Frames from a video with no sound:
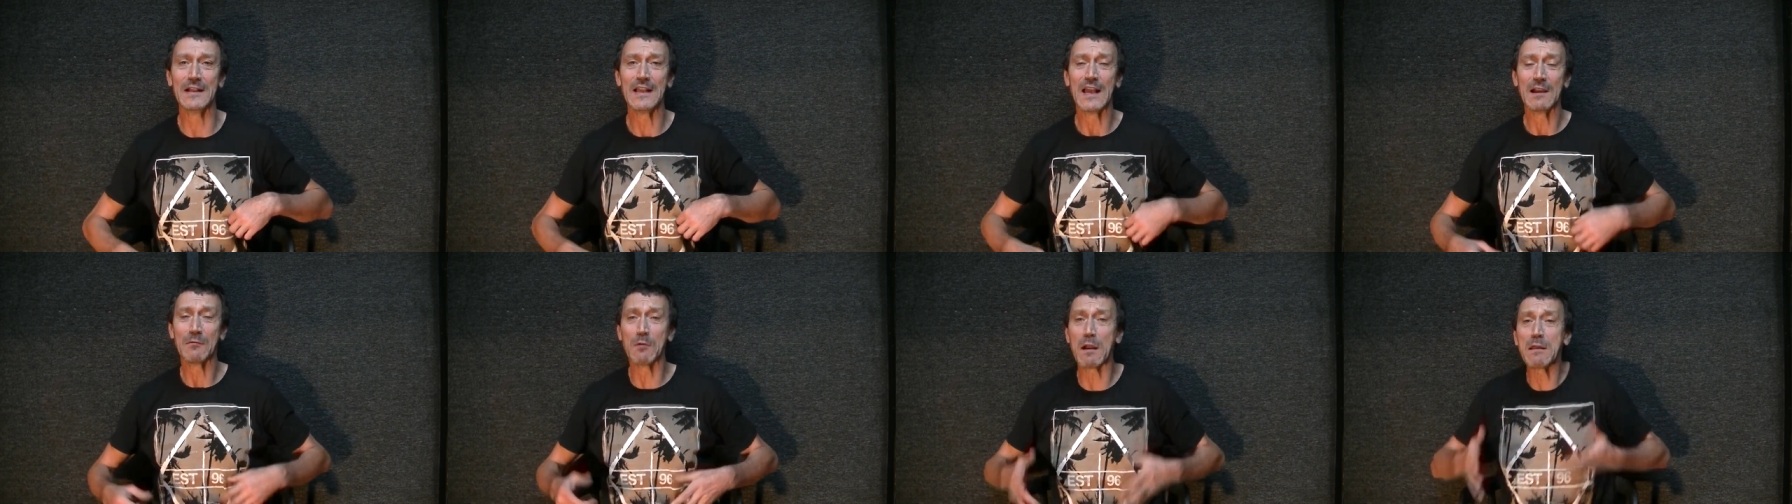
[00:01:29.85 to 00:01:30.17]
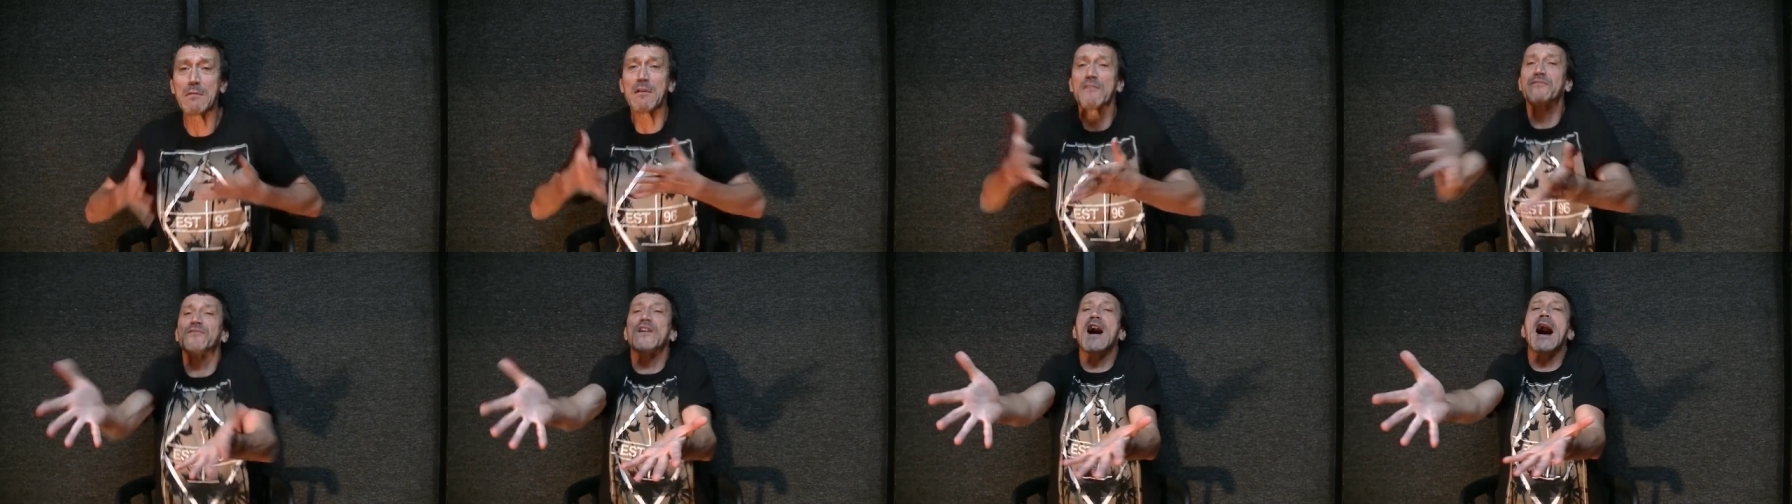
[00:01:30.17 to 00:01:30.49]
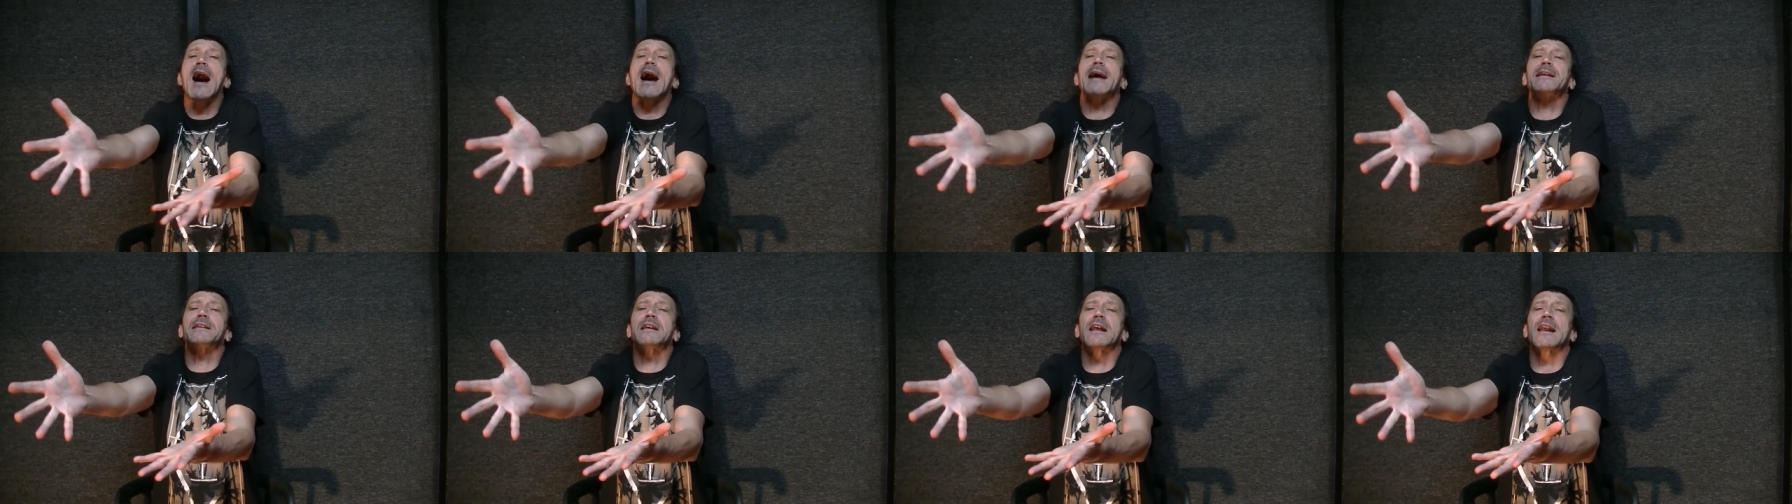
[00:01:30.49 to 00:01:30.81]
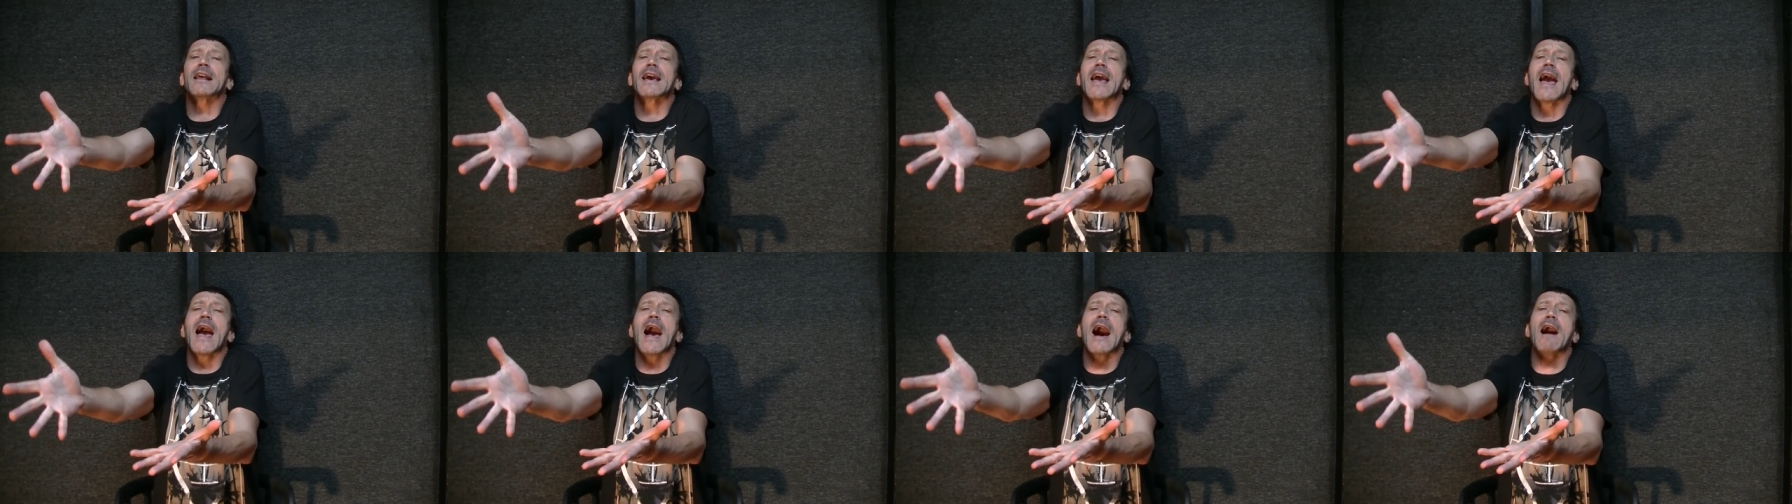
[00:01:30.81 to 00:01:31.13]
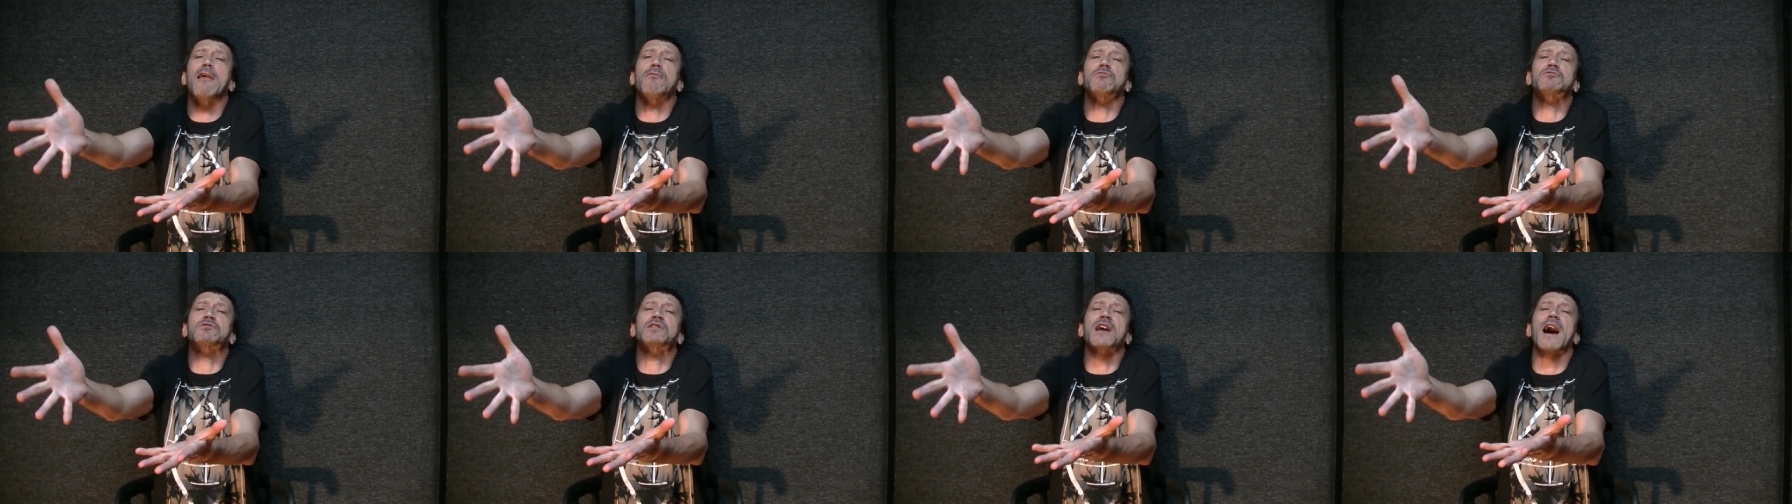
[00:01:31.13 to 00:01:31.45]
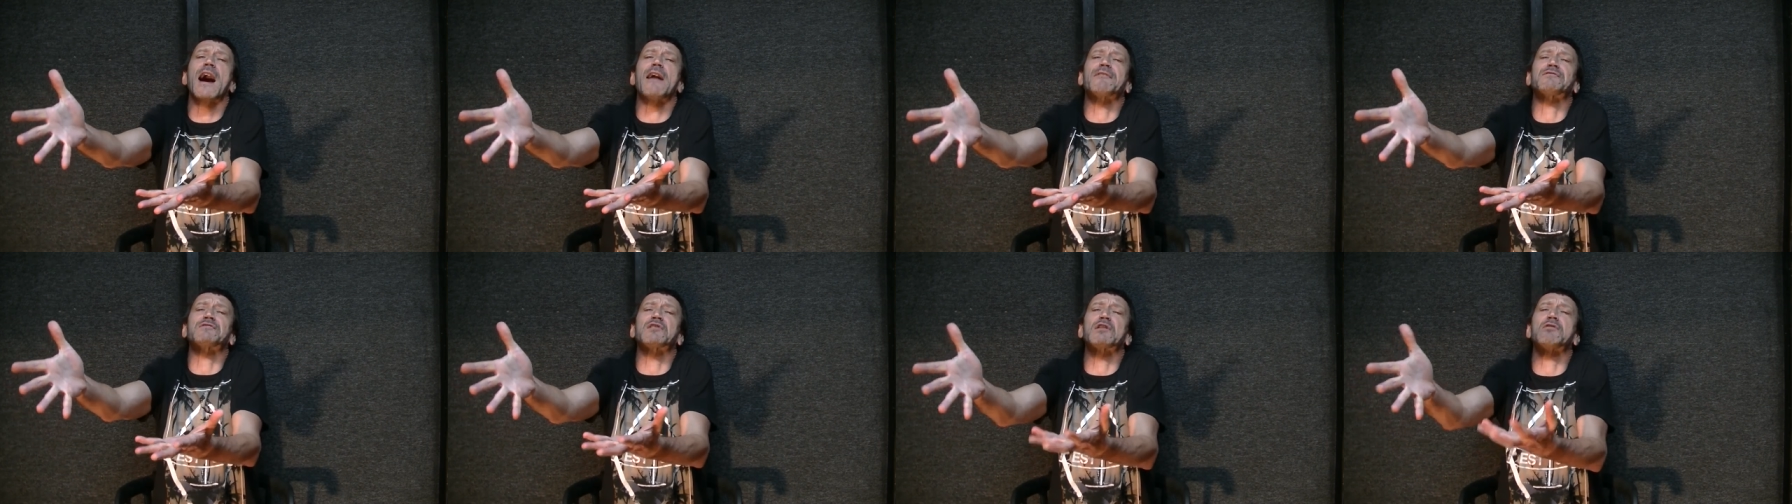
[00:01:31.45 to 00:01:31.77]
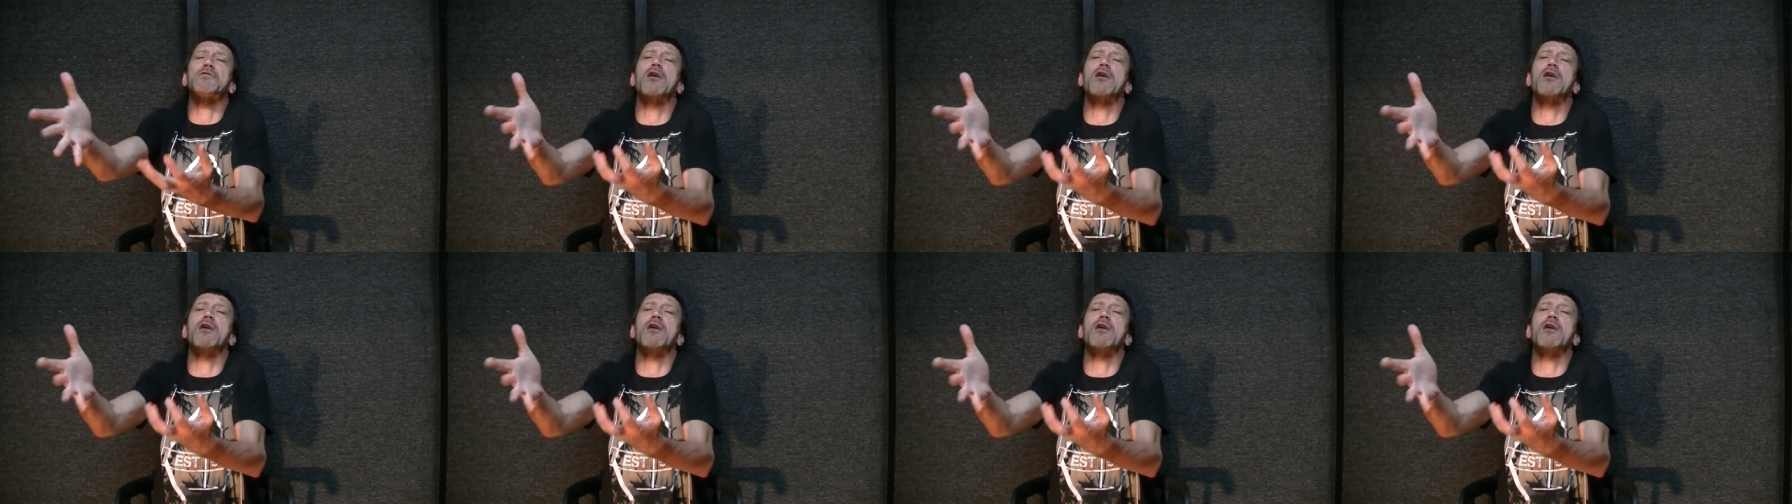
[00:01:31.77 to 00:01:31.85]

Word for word: we were finally out after